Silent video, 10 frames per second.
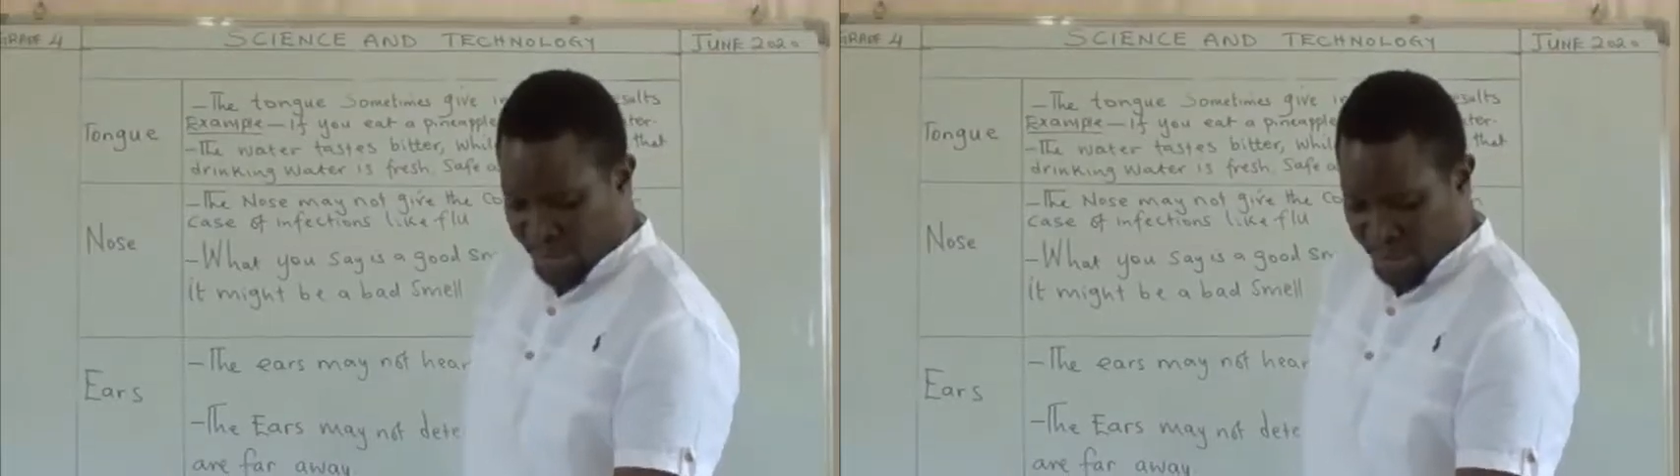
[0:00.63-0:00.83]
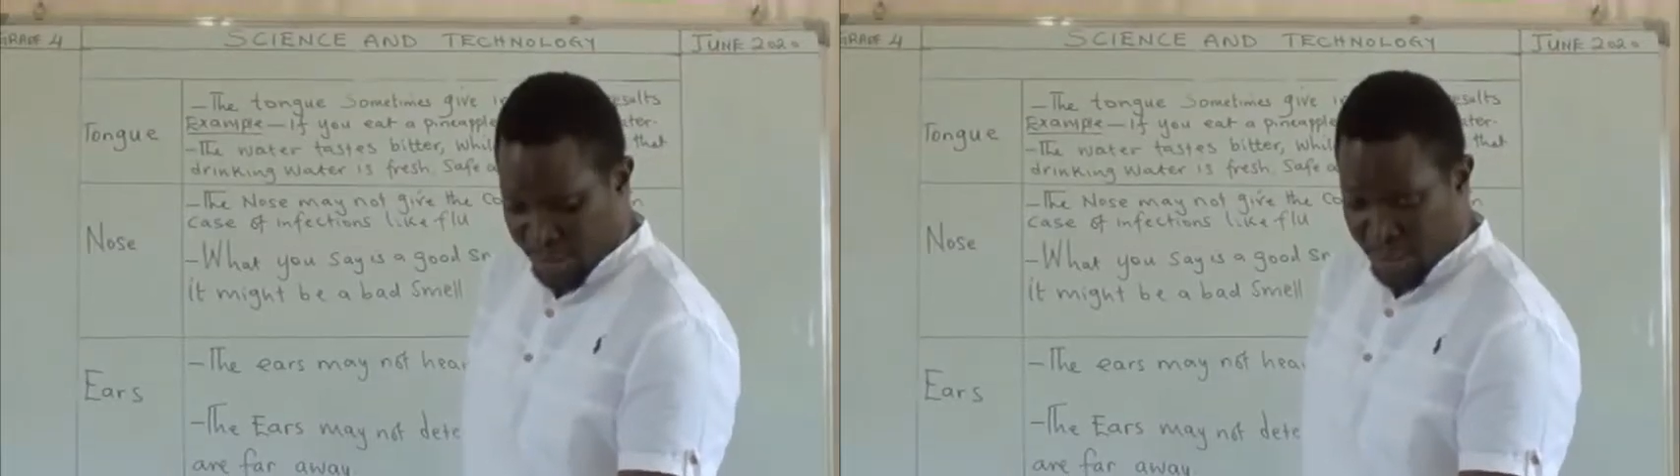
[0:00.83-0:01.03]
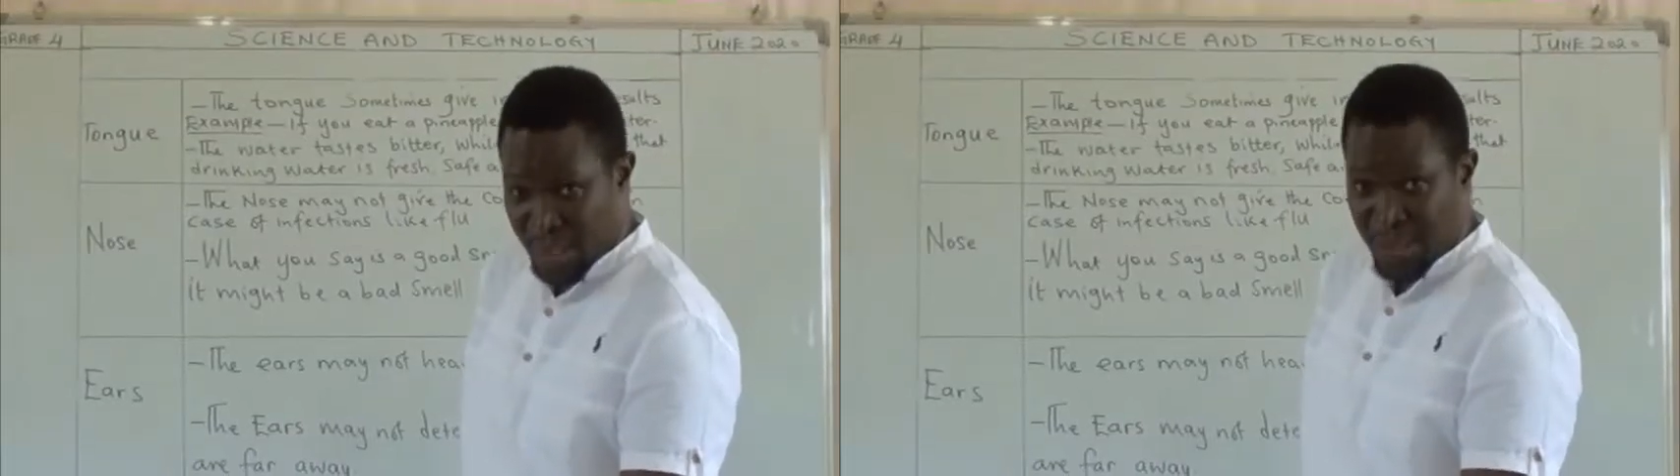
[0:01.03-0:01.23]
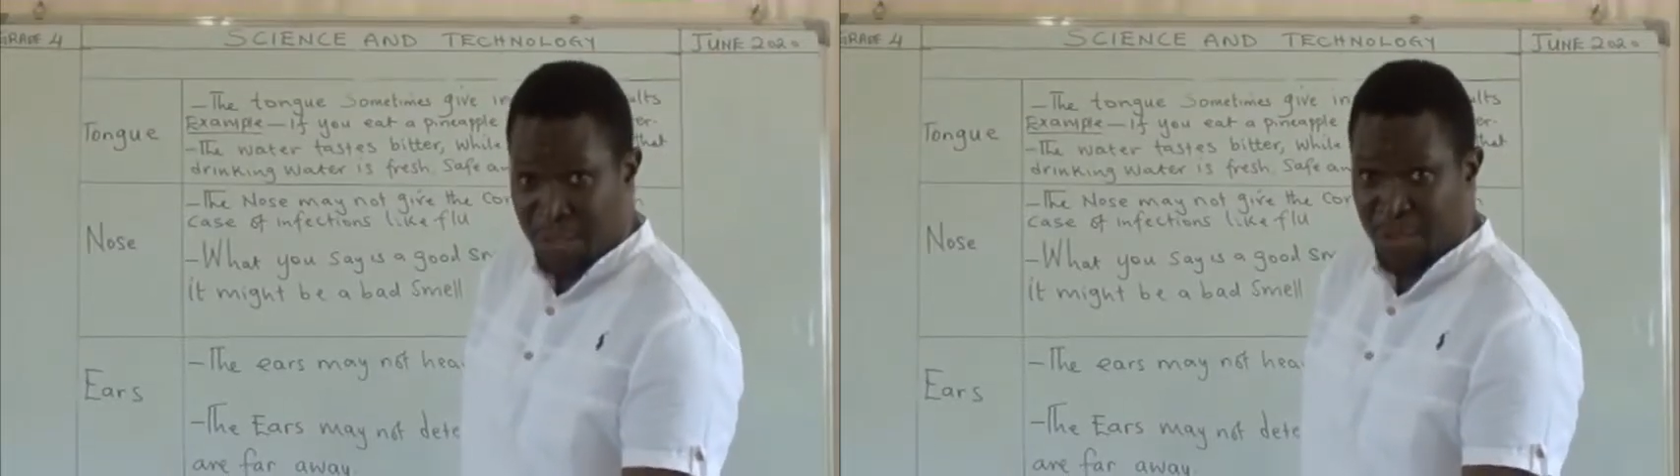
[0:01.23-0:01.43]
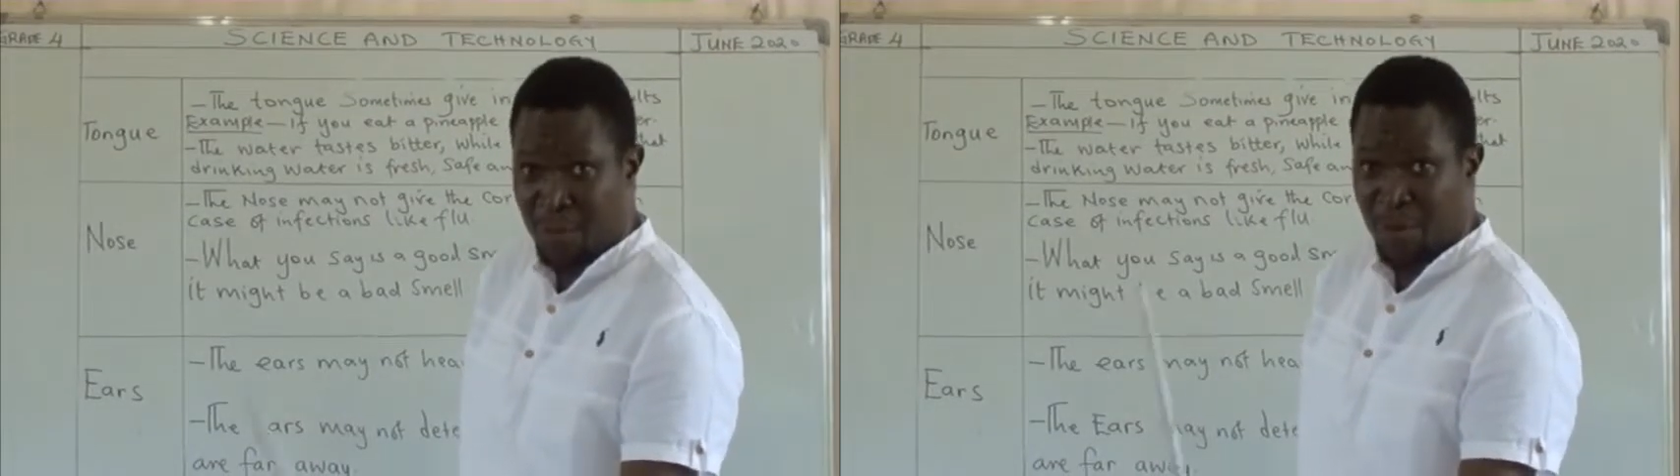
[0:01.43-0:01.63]

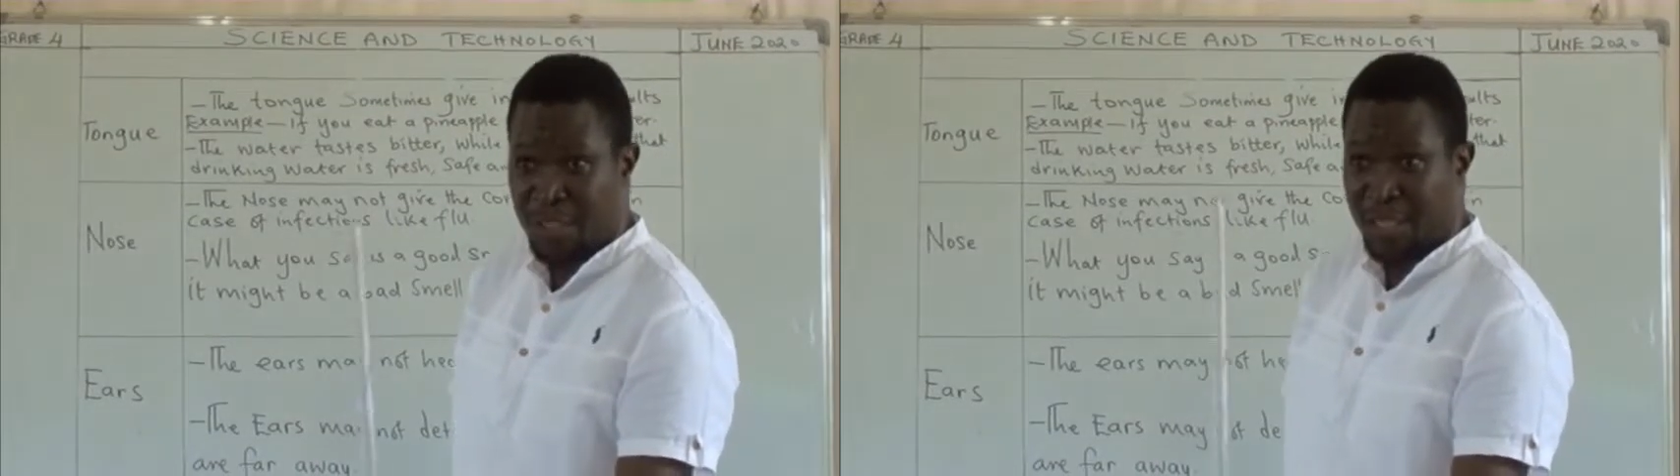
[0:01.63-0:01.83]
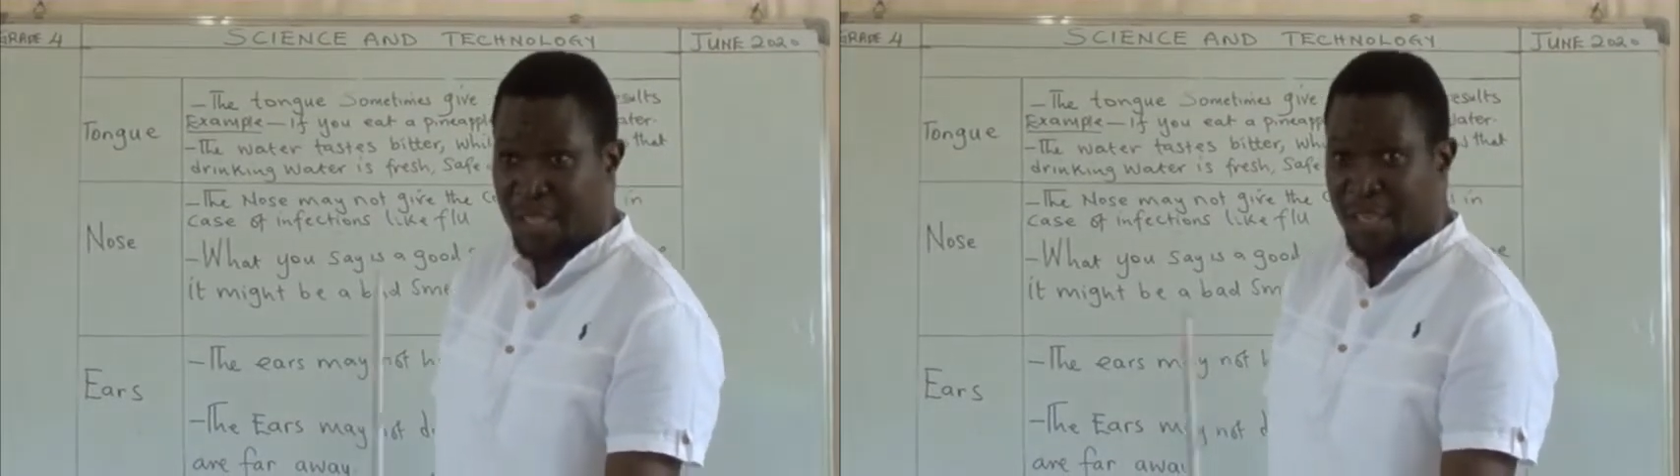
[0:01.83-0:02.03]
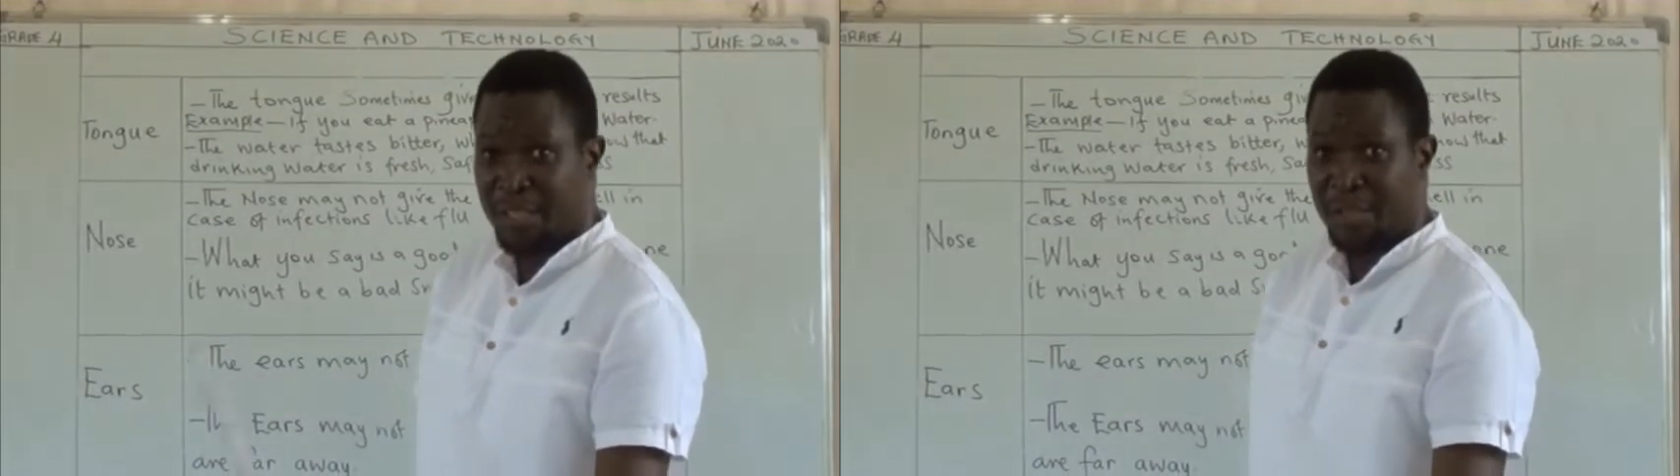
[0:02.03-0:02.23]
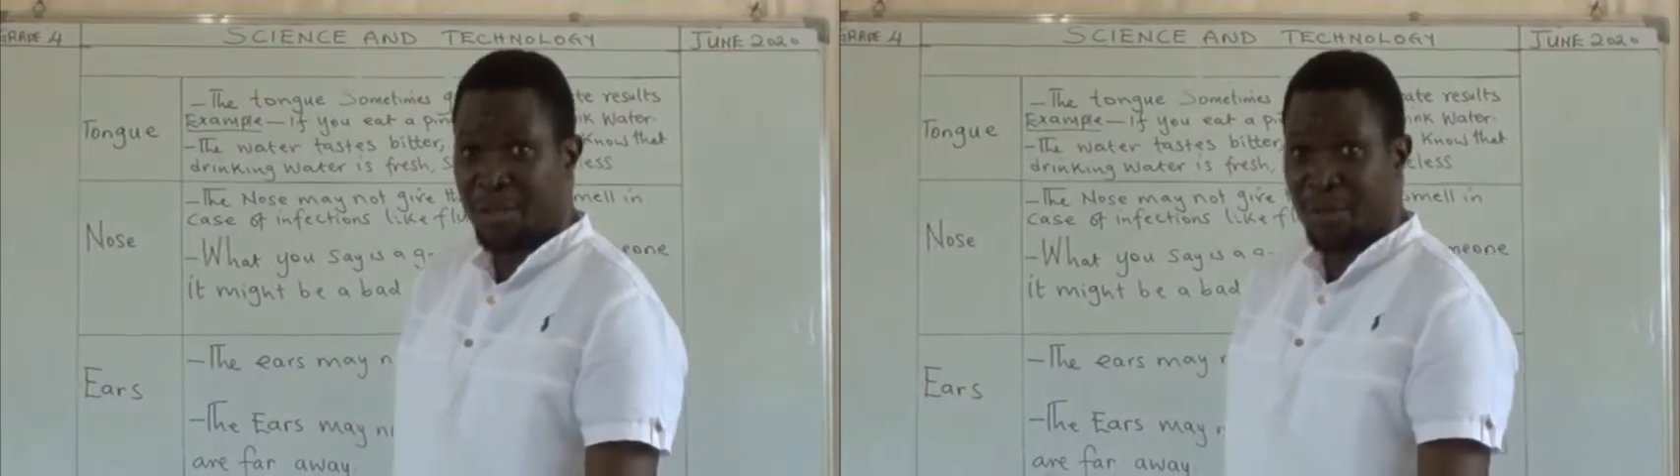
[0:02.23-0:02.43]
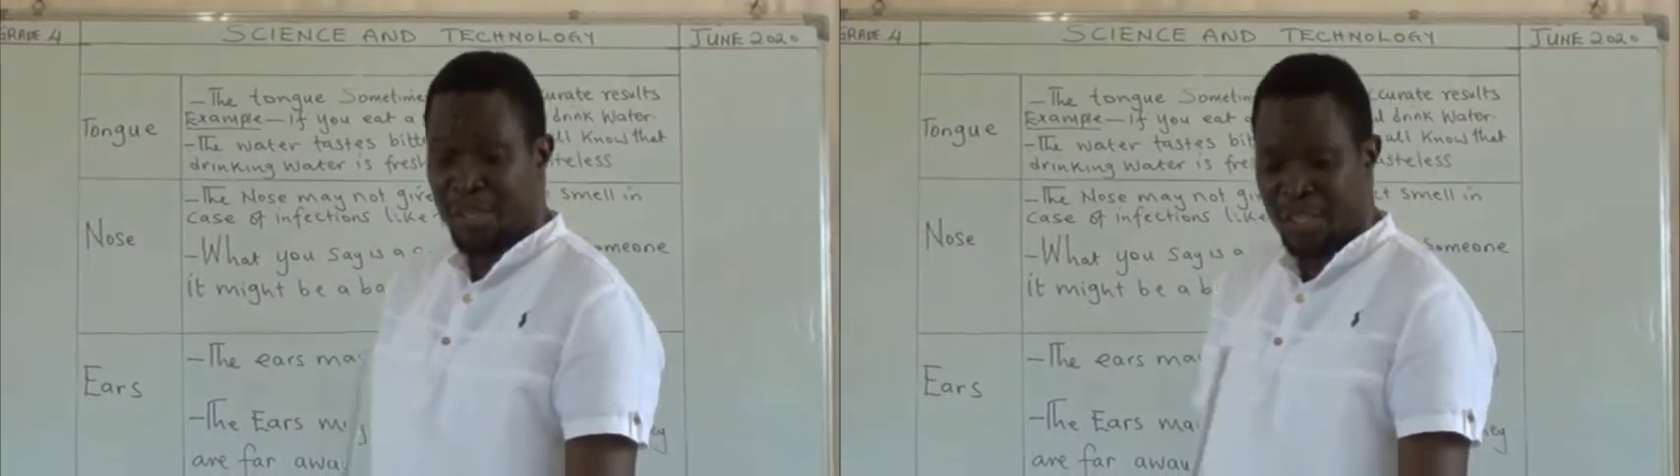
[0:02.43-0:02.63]
Yes, boys and girls,
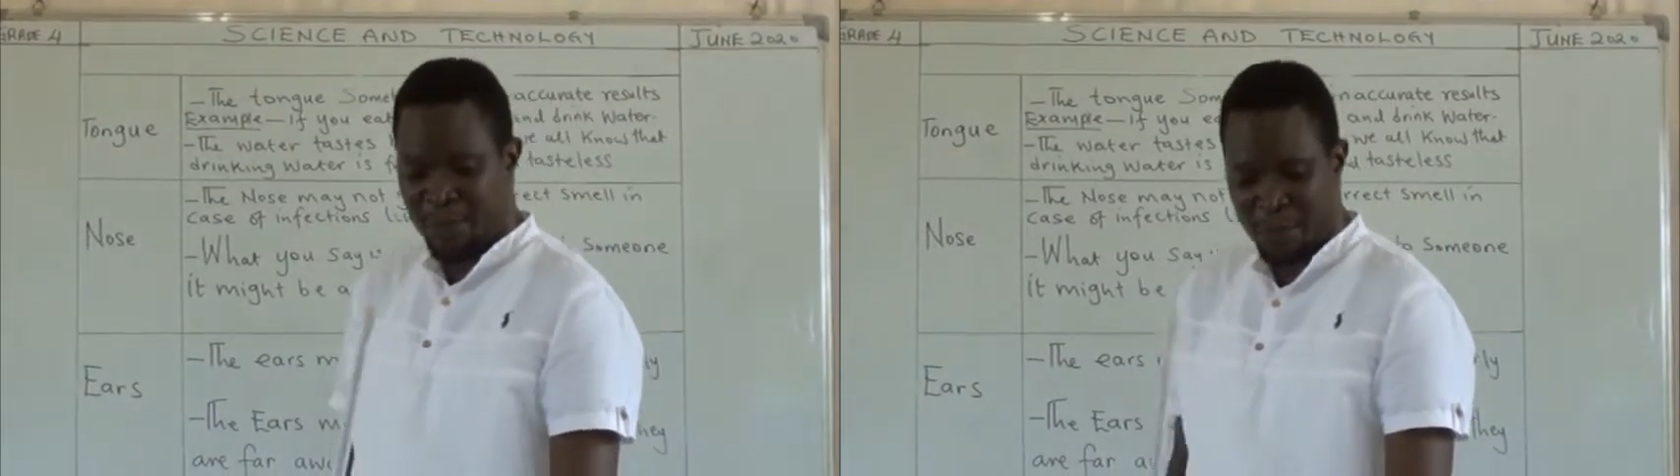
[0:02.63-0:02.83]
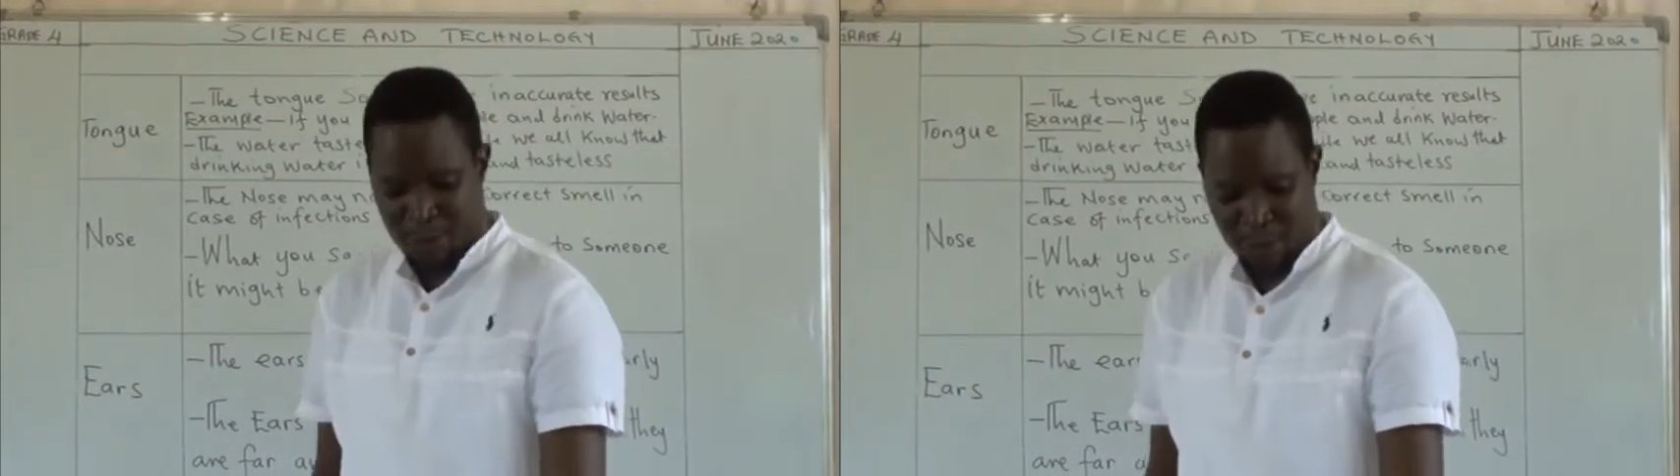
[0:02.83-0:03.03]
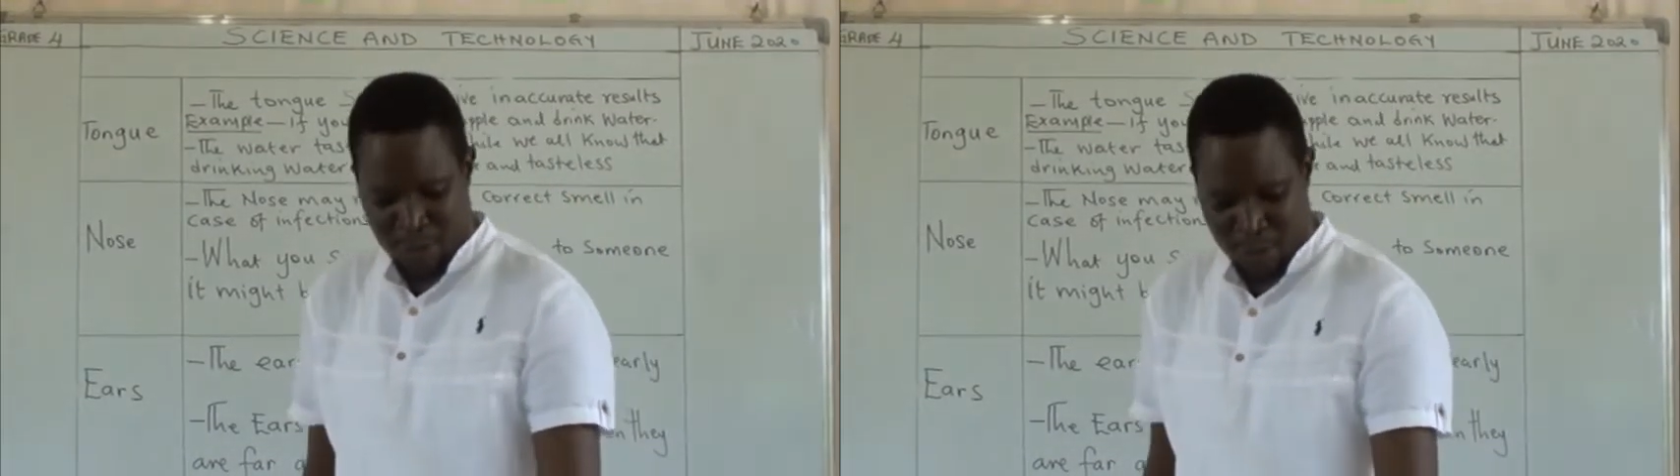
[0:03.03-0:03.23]
you're welcome for